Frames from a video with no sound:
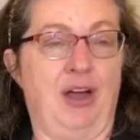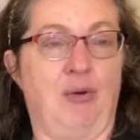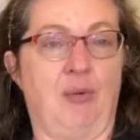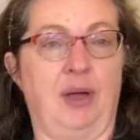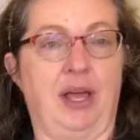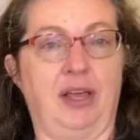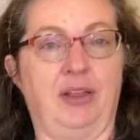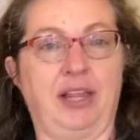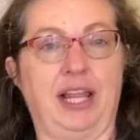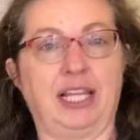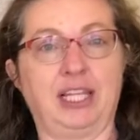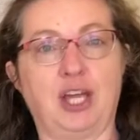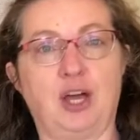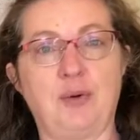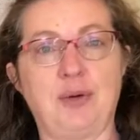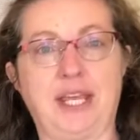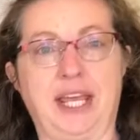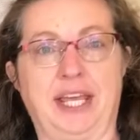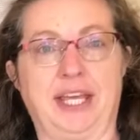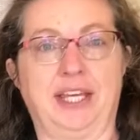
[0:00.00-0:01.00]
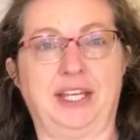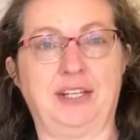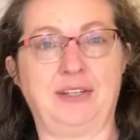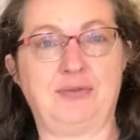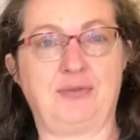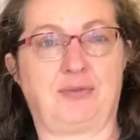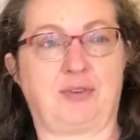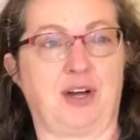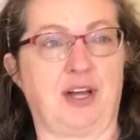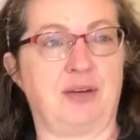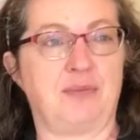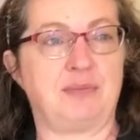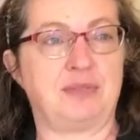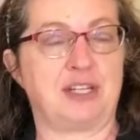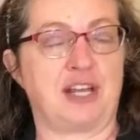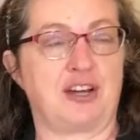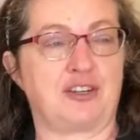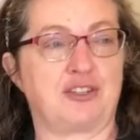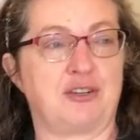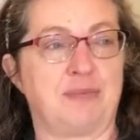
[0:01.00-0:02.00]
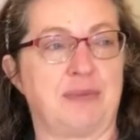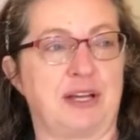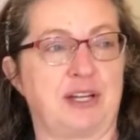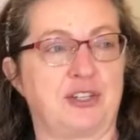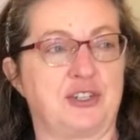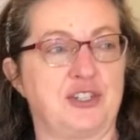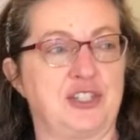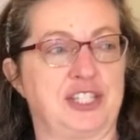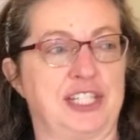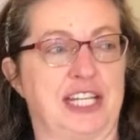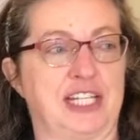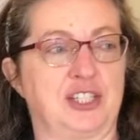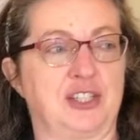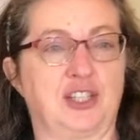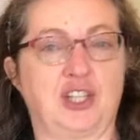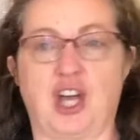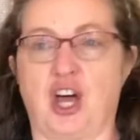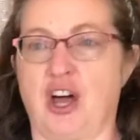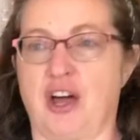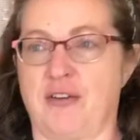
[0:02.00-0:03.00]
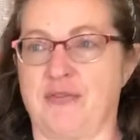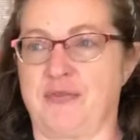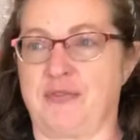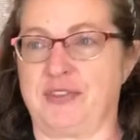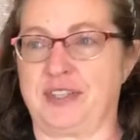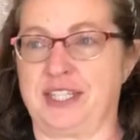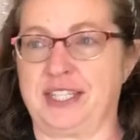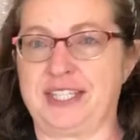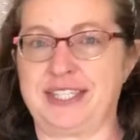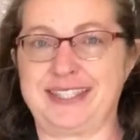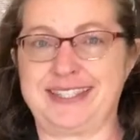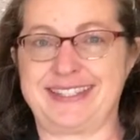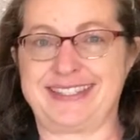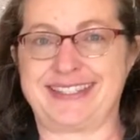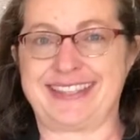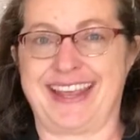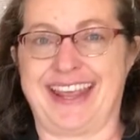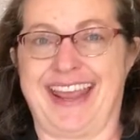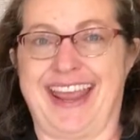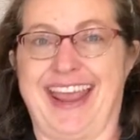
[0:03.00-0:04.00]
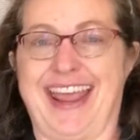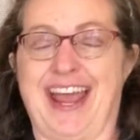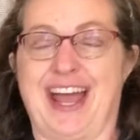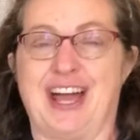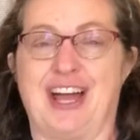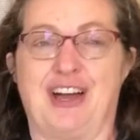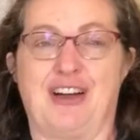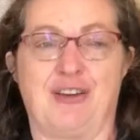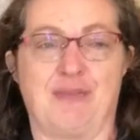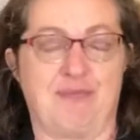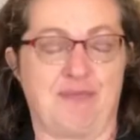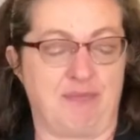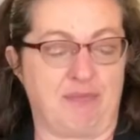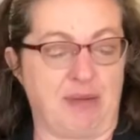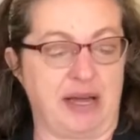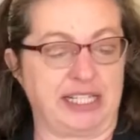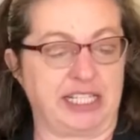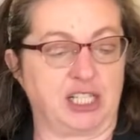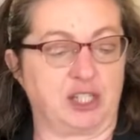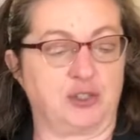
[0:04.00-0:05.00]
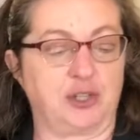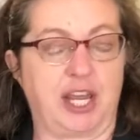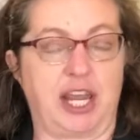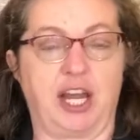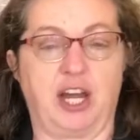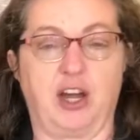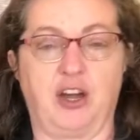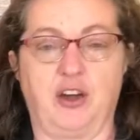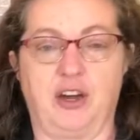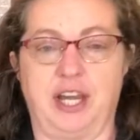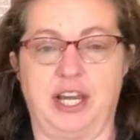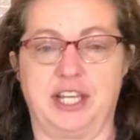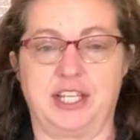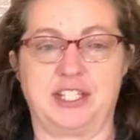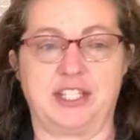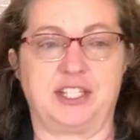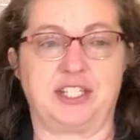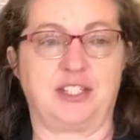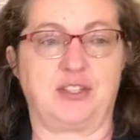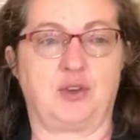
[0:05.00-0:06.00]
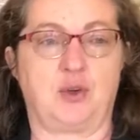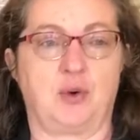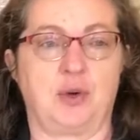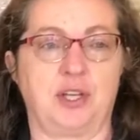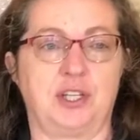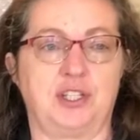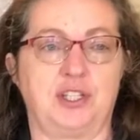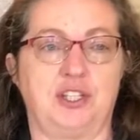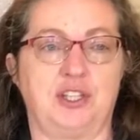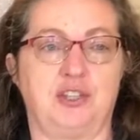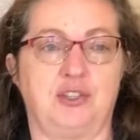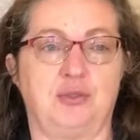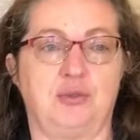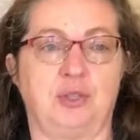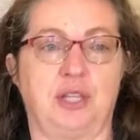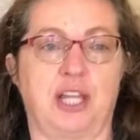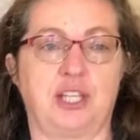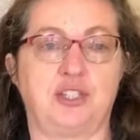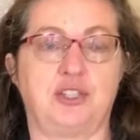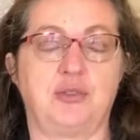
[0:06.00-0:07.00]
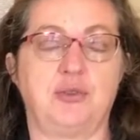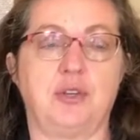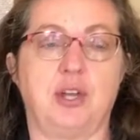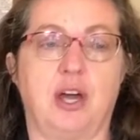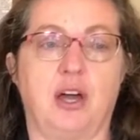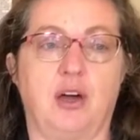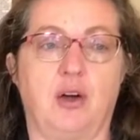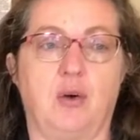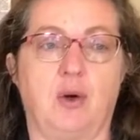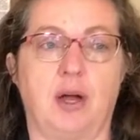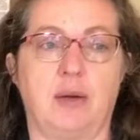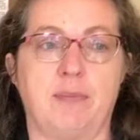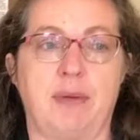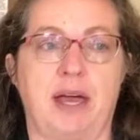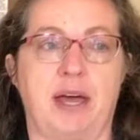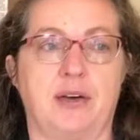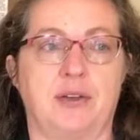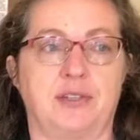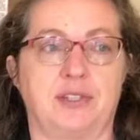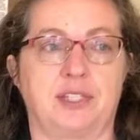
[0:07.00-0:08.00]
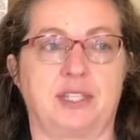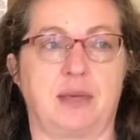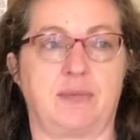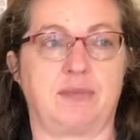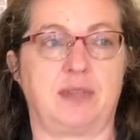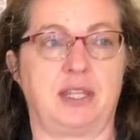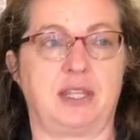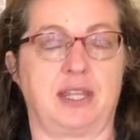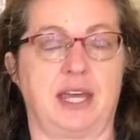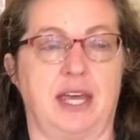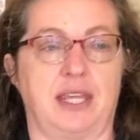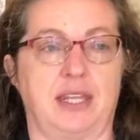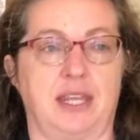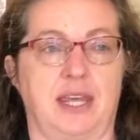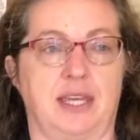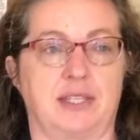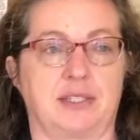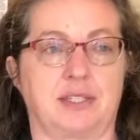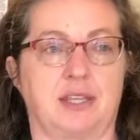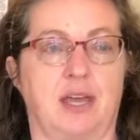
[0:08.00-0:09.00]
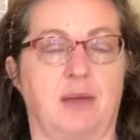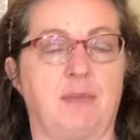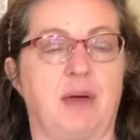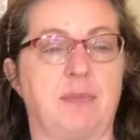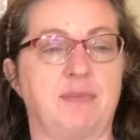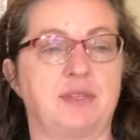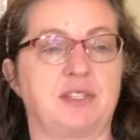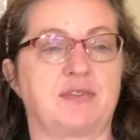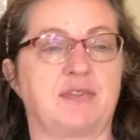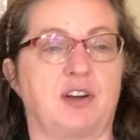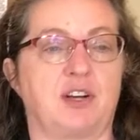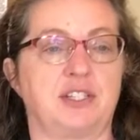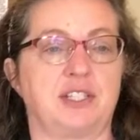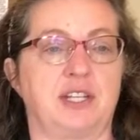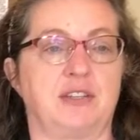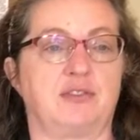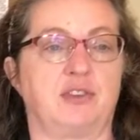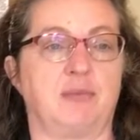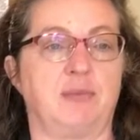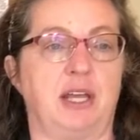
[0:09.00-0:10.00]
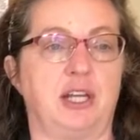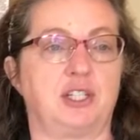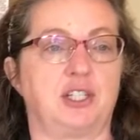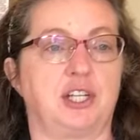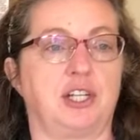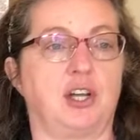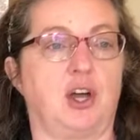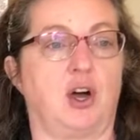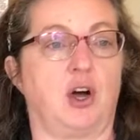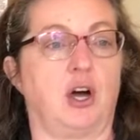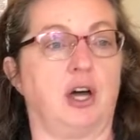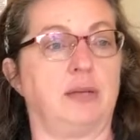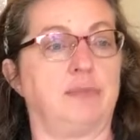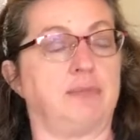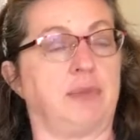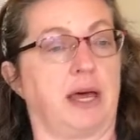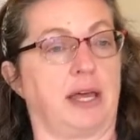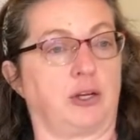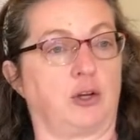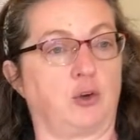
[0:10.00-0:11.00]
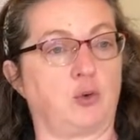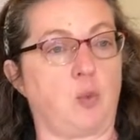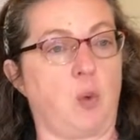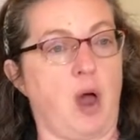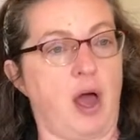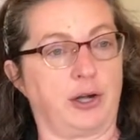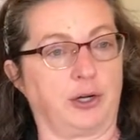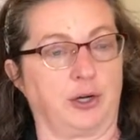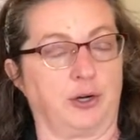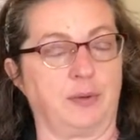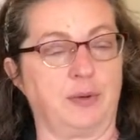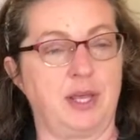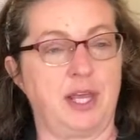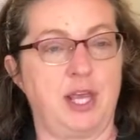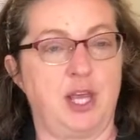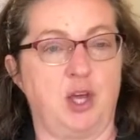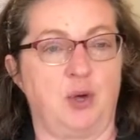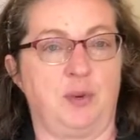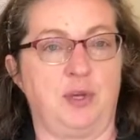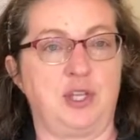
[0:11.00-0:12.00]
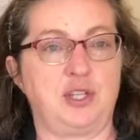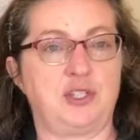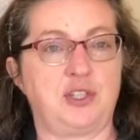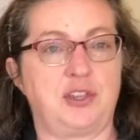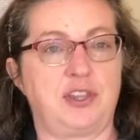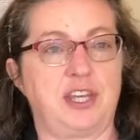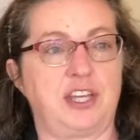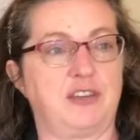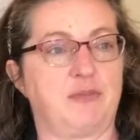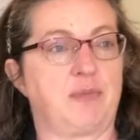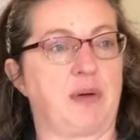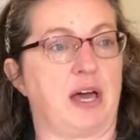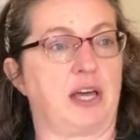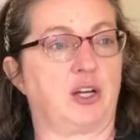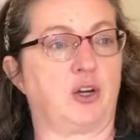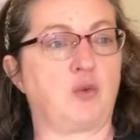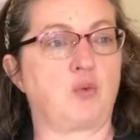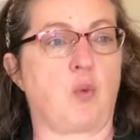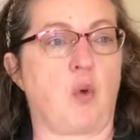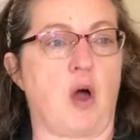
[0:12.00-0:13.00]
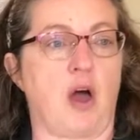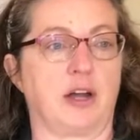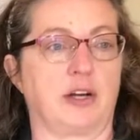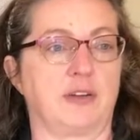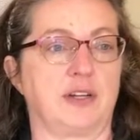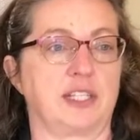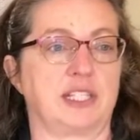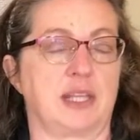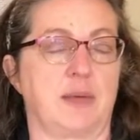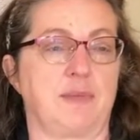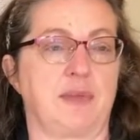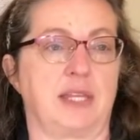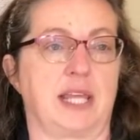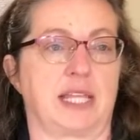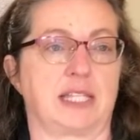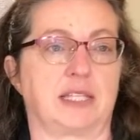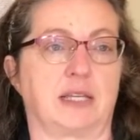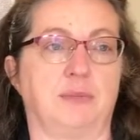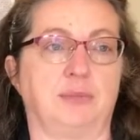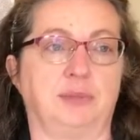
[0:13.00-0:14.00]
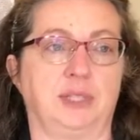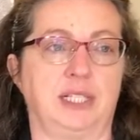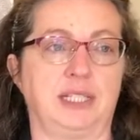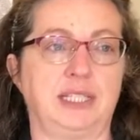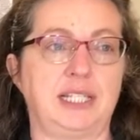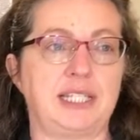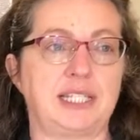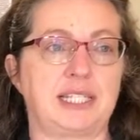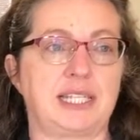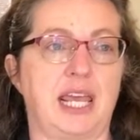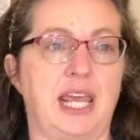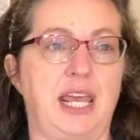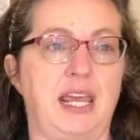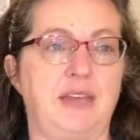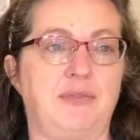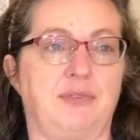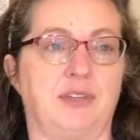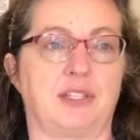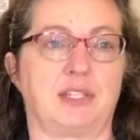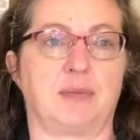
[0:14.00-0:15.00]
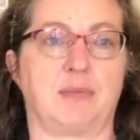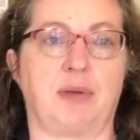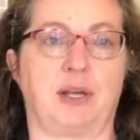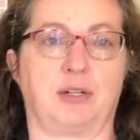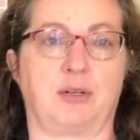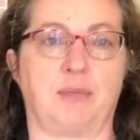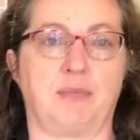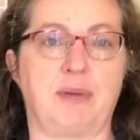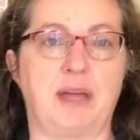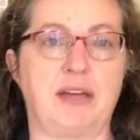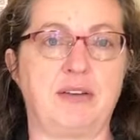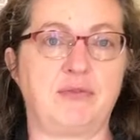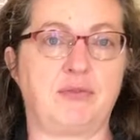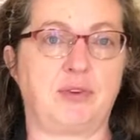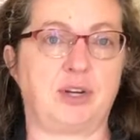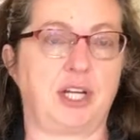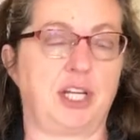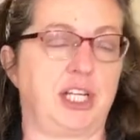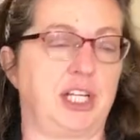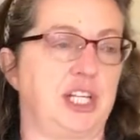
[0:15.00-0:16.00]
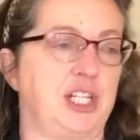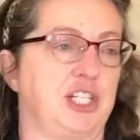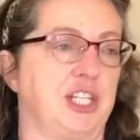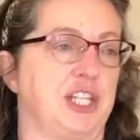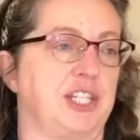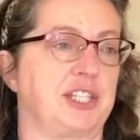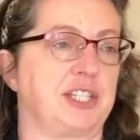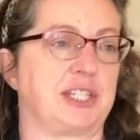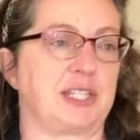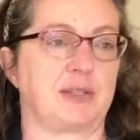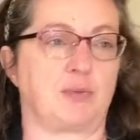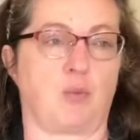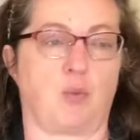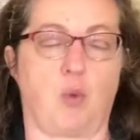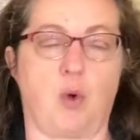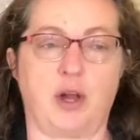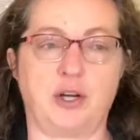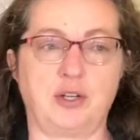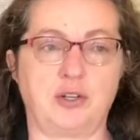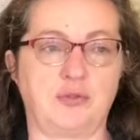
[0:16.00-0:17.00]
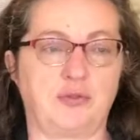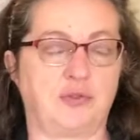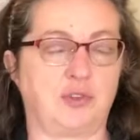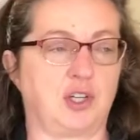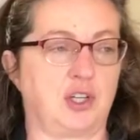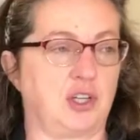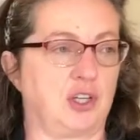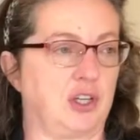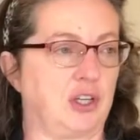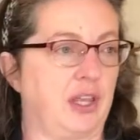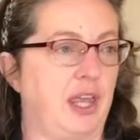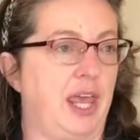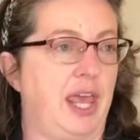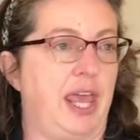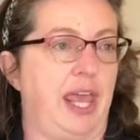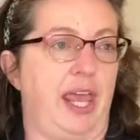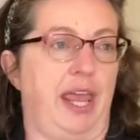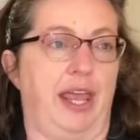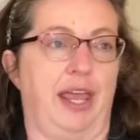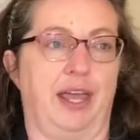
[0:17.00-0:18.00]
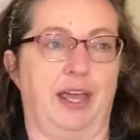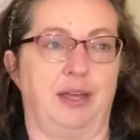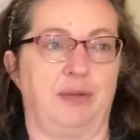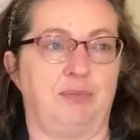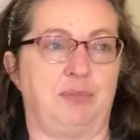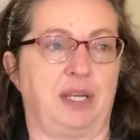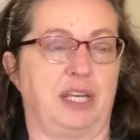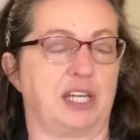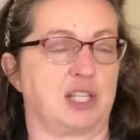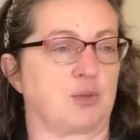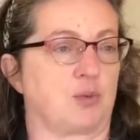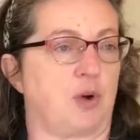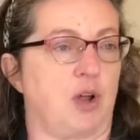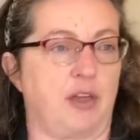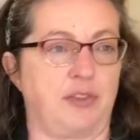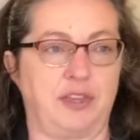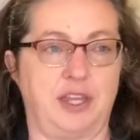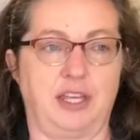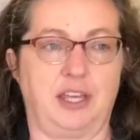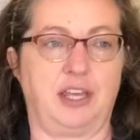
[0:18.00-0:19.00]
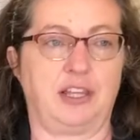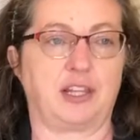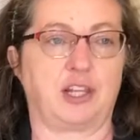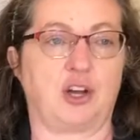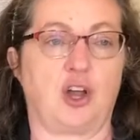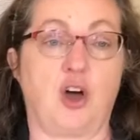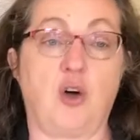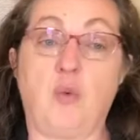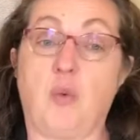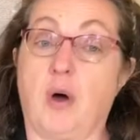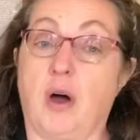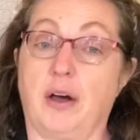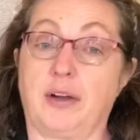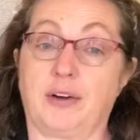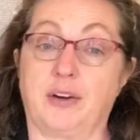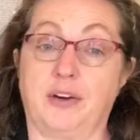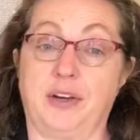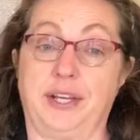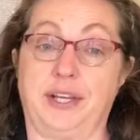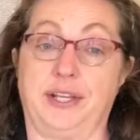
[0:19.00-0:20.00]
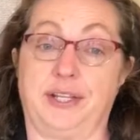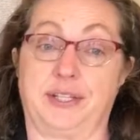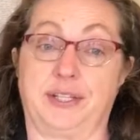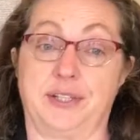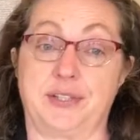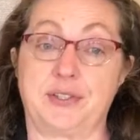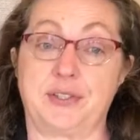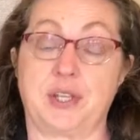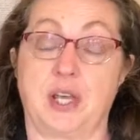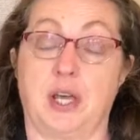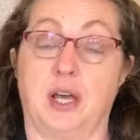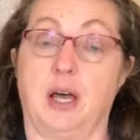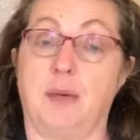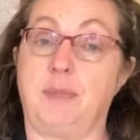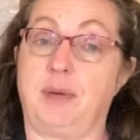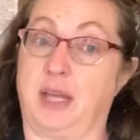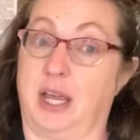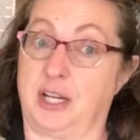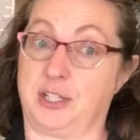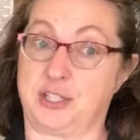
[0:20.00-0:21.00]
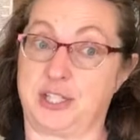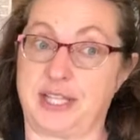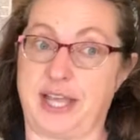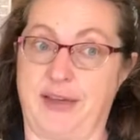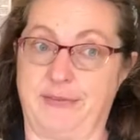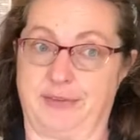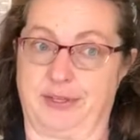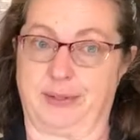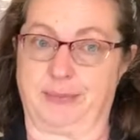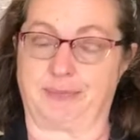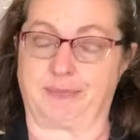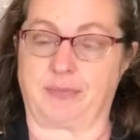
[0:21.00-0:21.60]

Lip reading: Well, hello again from Dr. Becker's dental office. My dental care is going to let you know about something that has come up as far as information on bottled water. We used to think of bottled water as something that's completely safe, it's a better beverage, it's wonderful, and because we're all thinking that all water is a pH 7.